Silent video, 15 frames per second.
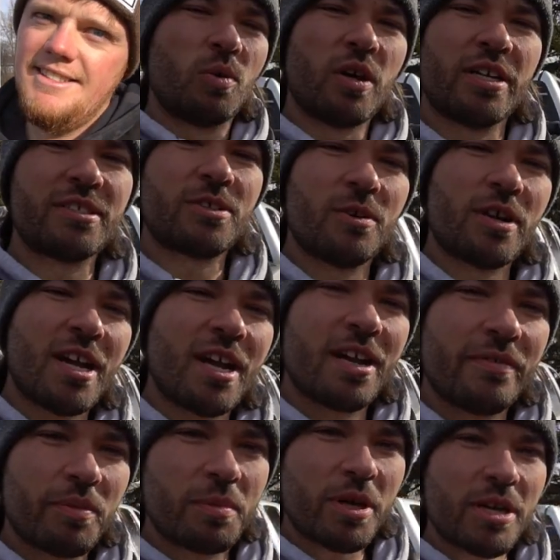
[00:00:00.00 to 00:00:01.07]
What is going on,
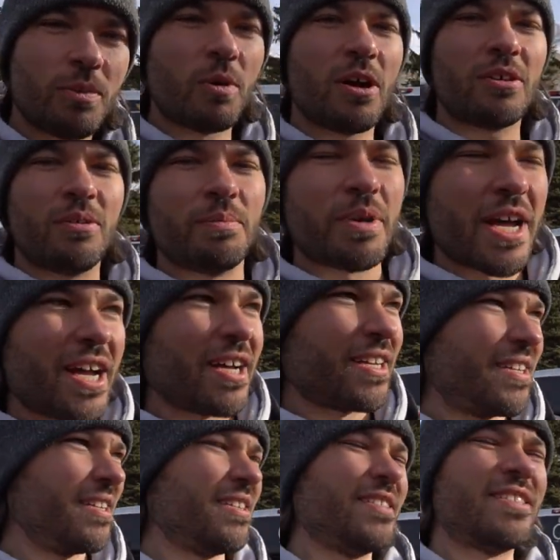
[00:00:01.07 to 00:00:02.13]
everybody? Welcome back
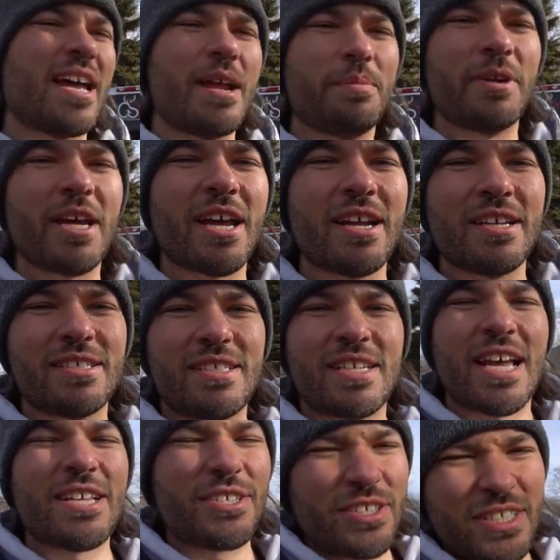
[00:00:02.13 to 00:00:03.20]
to NB Edits.
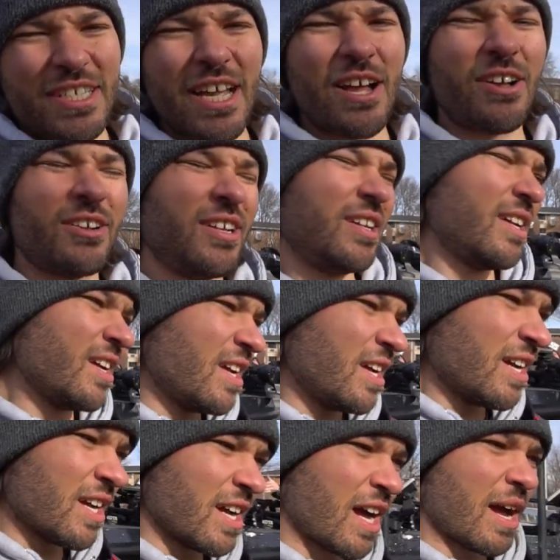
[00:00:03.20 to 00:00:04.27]
As you can tell,
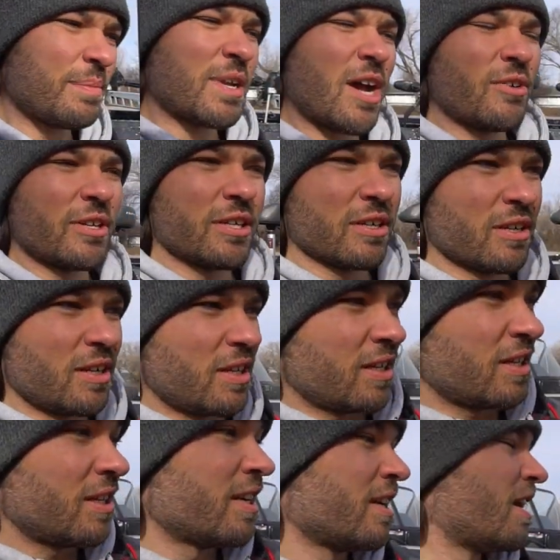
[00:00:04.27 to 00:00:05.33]
I'm down here
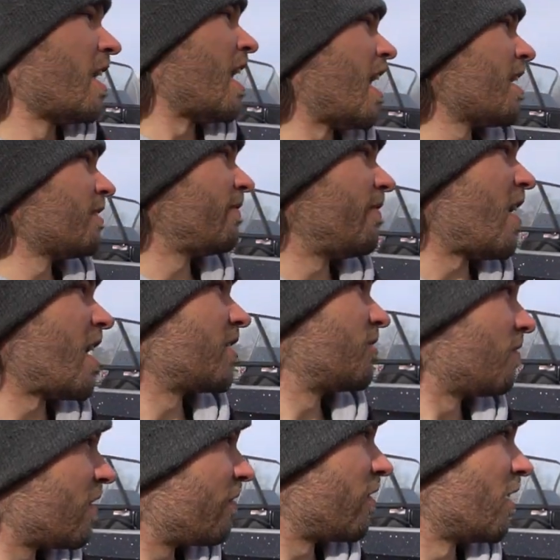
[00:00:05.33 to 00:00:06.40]
on the Fox
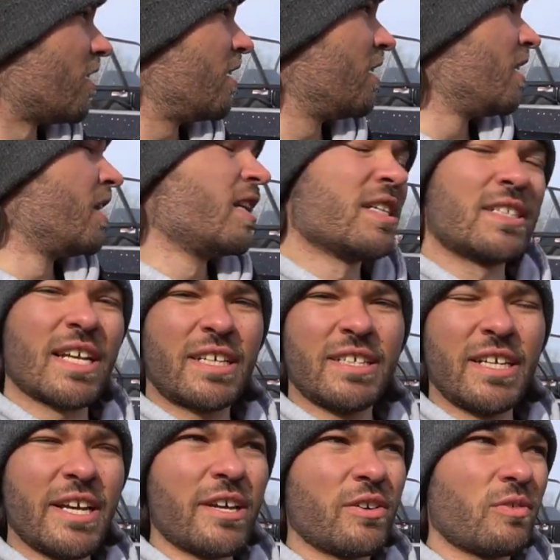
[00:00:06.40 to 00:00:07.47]
River. Second
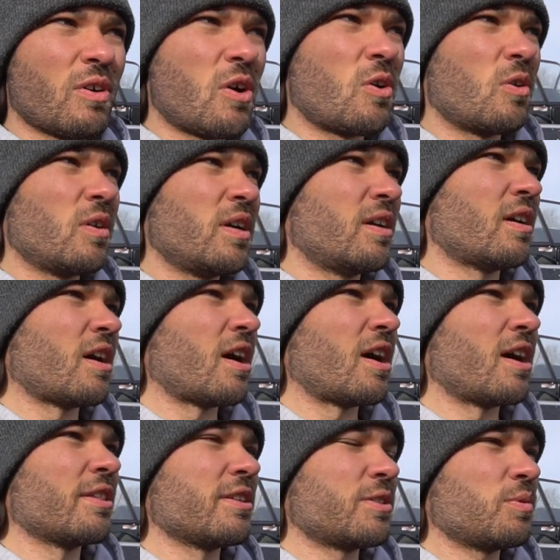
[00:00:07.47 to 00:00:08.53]
day in a row.
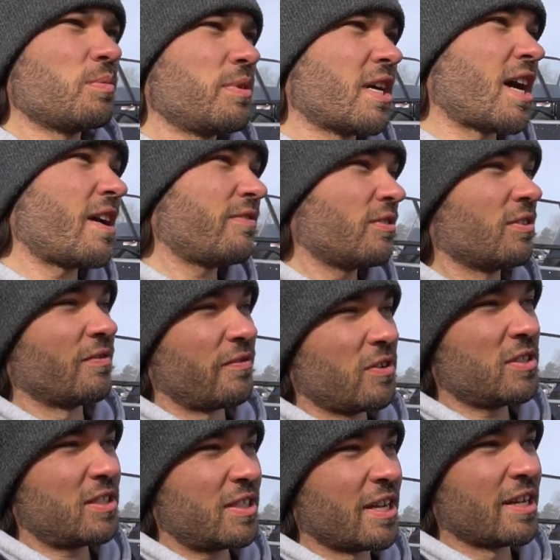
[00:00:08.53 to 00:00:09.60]
Uh, this will be after the
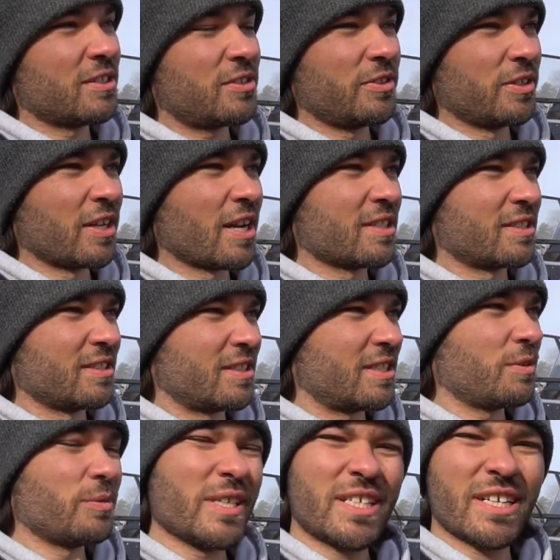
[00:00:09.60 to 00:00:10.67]
first day, so you guys can
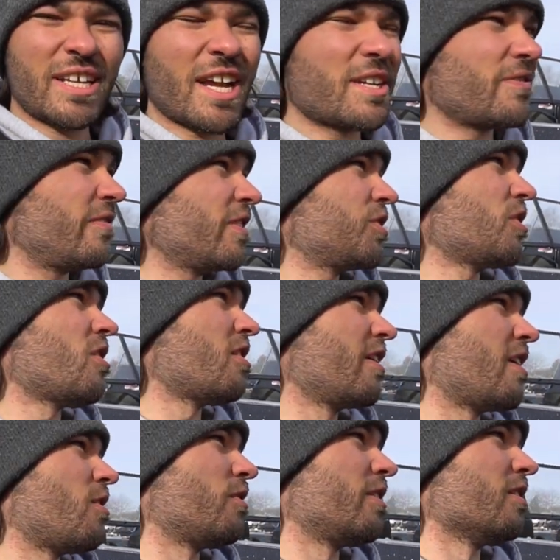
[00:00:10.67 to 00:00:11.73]
see we did catch fish
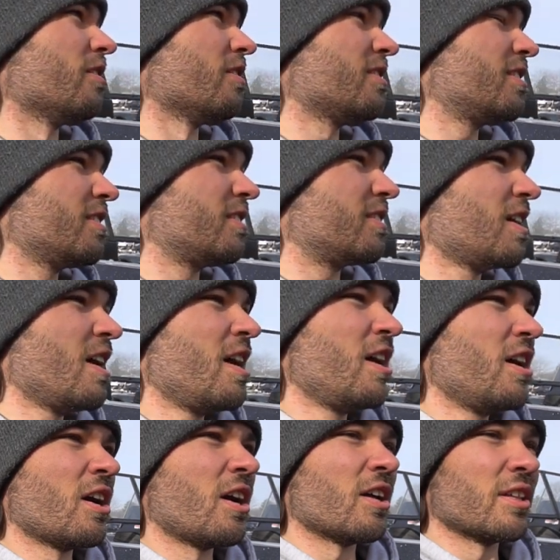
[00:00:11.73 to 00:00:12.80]
already out here. This is
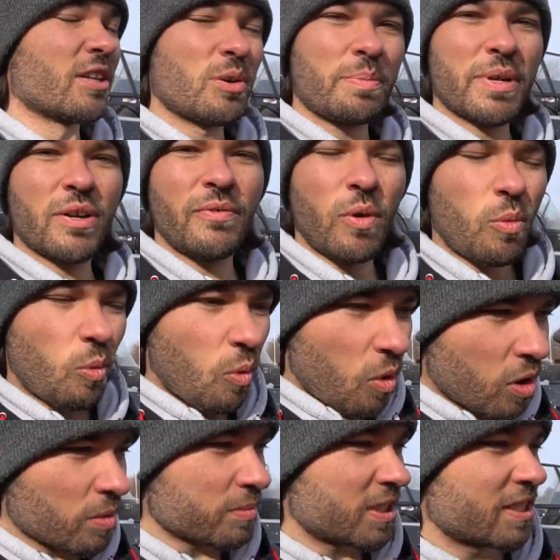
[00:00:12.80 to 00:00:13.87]
a little bit of a
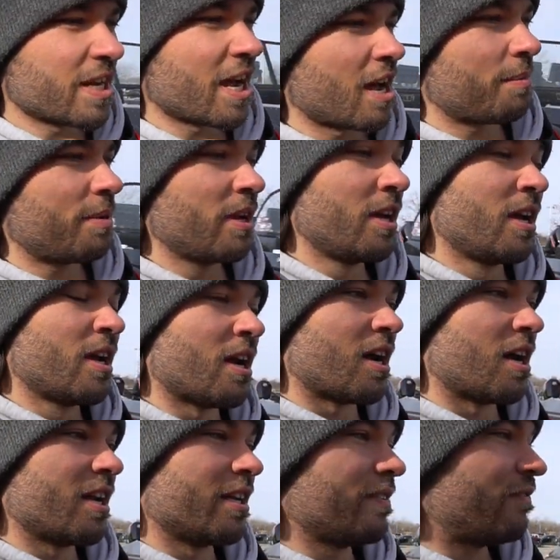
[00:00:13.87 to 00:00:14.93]
warm snap
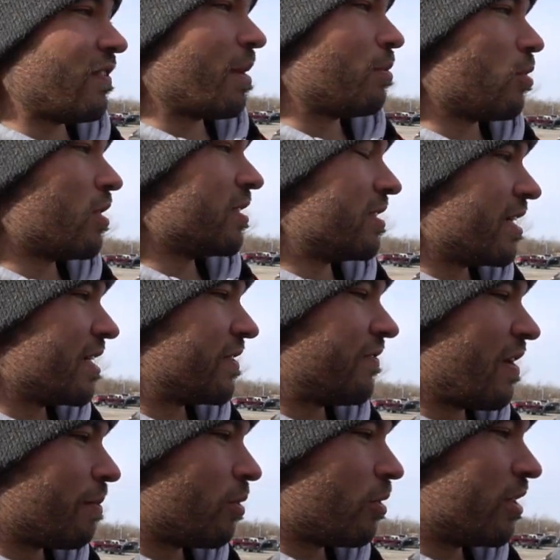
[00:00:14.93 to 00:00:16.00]
uh, in February. Today's
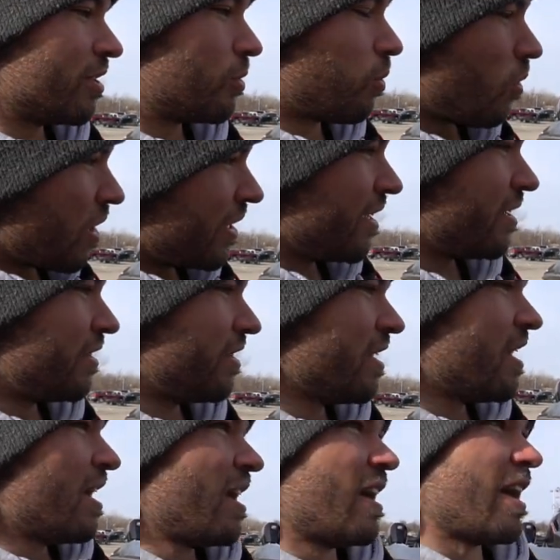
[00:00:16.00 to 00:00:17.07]
February 20th.
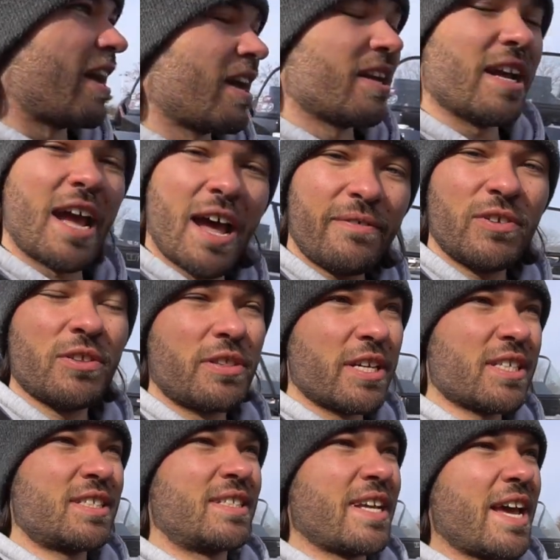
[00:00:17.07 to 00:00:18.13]
And after
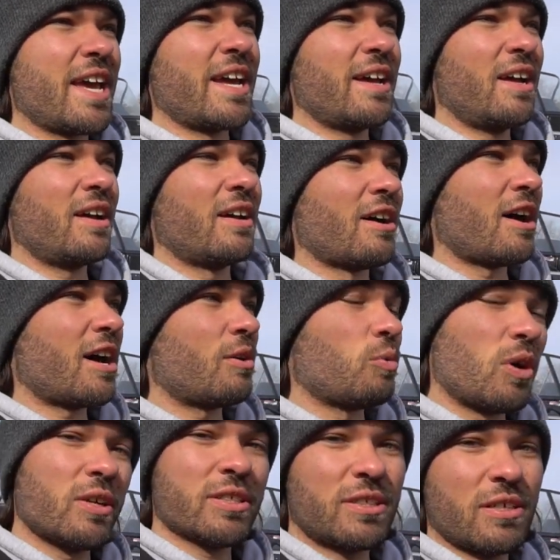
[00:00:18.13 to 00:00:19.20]
this day, uh,
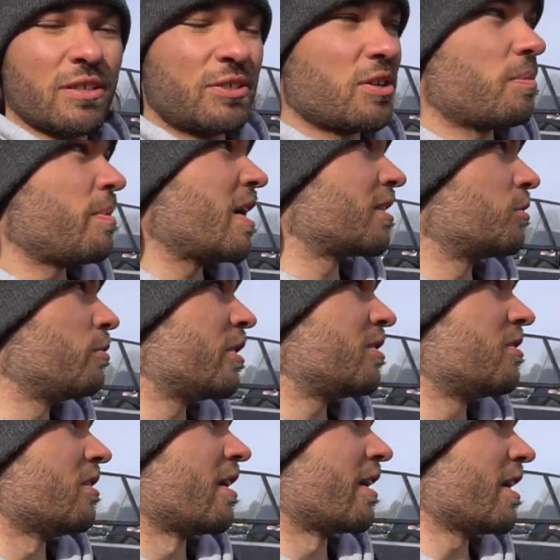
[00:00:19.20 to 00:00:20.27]
well, it's gonna turn back to
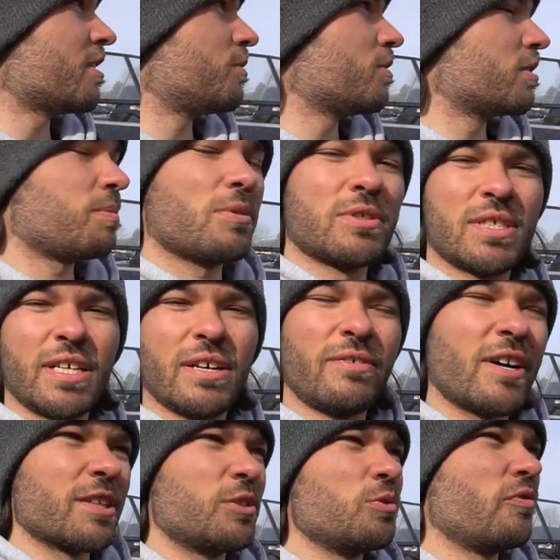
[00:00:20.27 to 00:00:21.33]
winter. I guess we're supposed to get
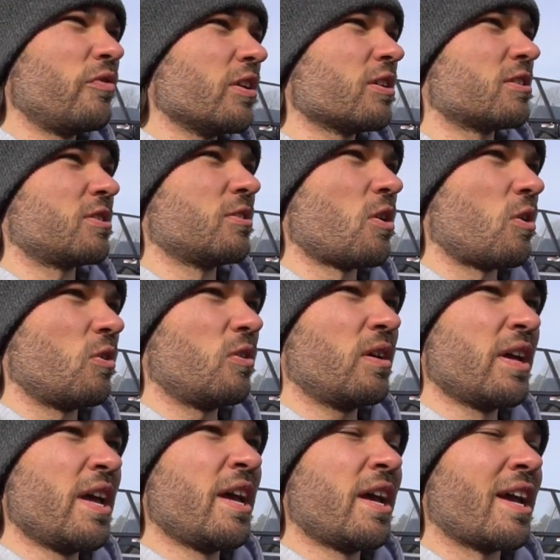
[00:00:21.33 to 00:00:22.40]
like two feet of snow
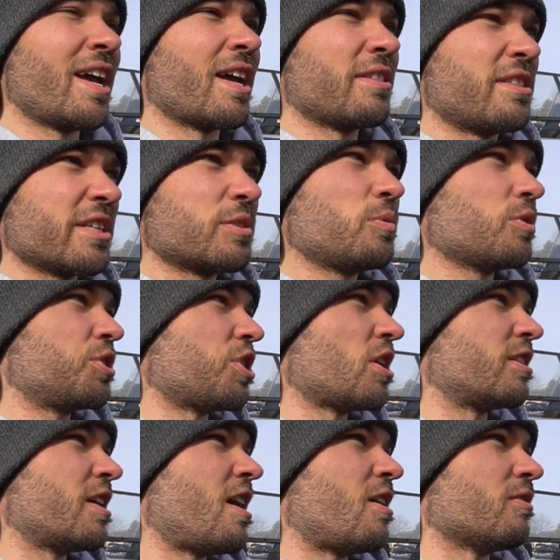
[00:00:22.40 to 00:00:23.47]
and things will
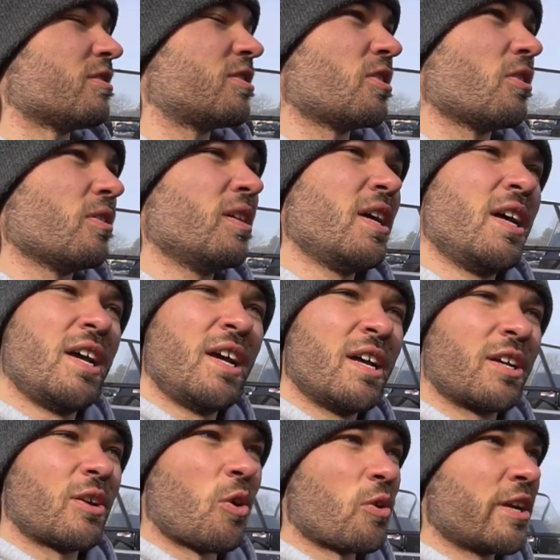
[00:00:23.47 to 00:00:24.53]
shut down. So
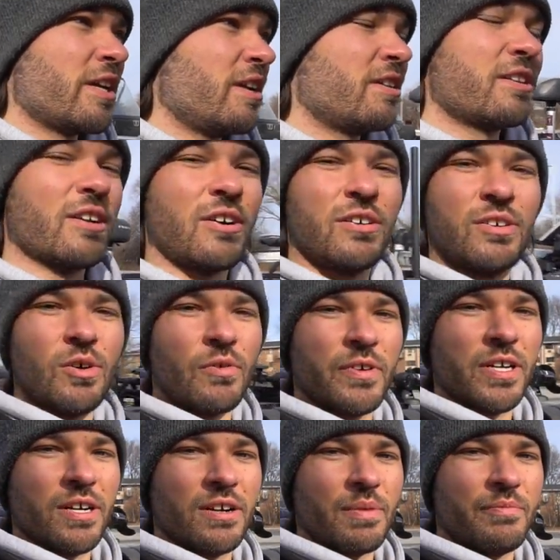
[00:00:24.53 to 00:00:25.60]
Cody, you know,
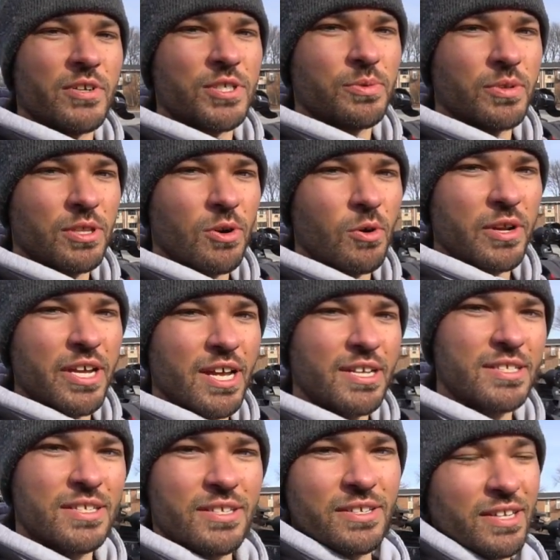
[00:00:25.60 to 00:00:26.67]
over here, I'm fishing with Cody
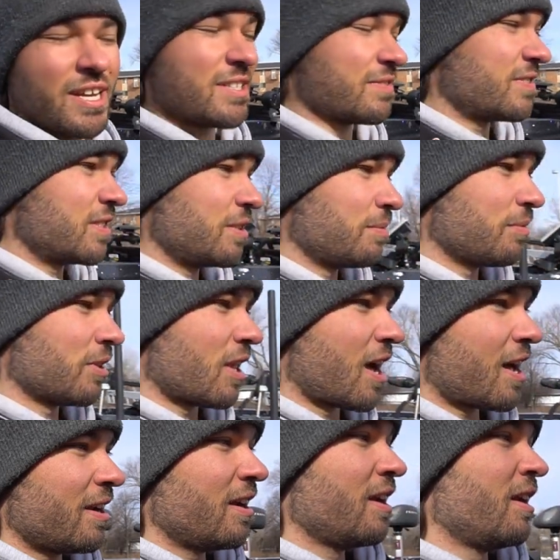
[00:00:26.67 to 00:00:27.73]
S. You guys have seen him a
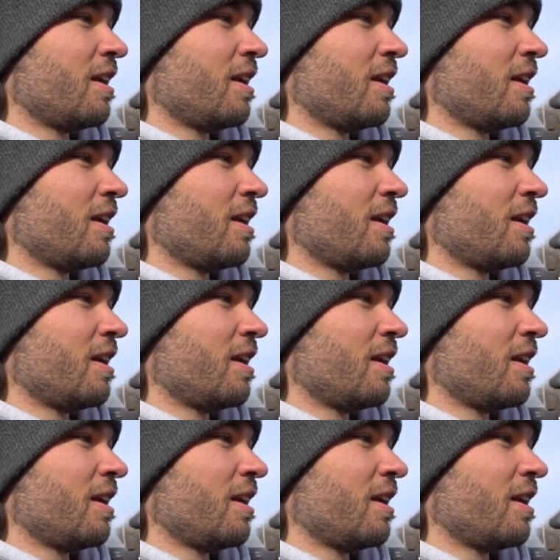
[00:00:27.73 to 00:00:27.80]
lot.